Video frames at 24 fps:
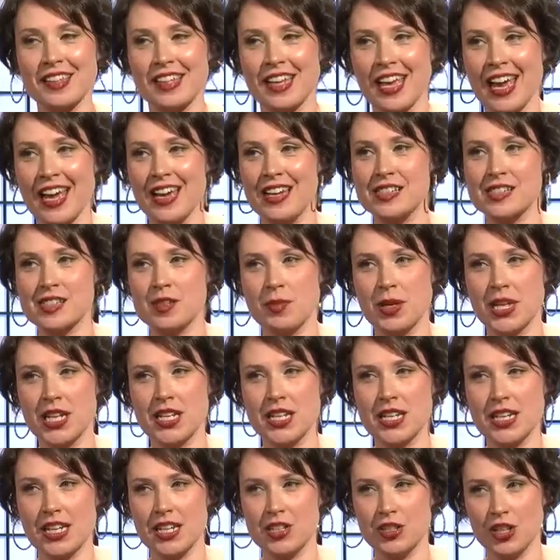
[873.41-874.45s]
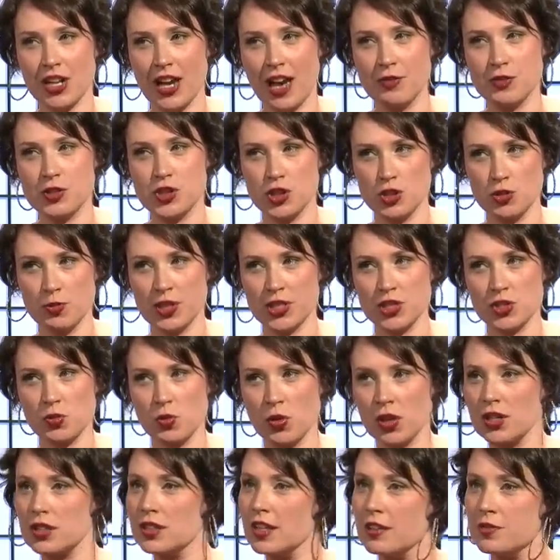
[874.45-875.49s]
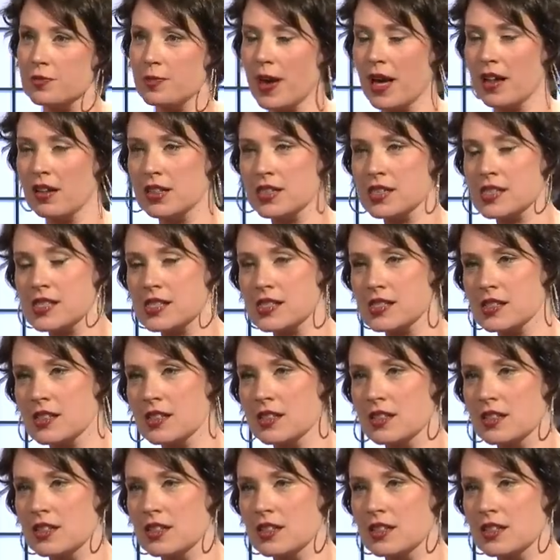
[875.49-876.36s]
the case. I mean, can you have too much work life balance?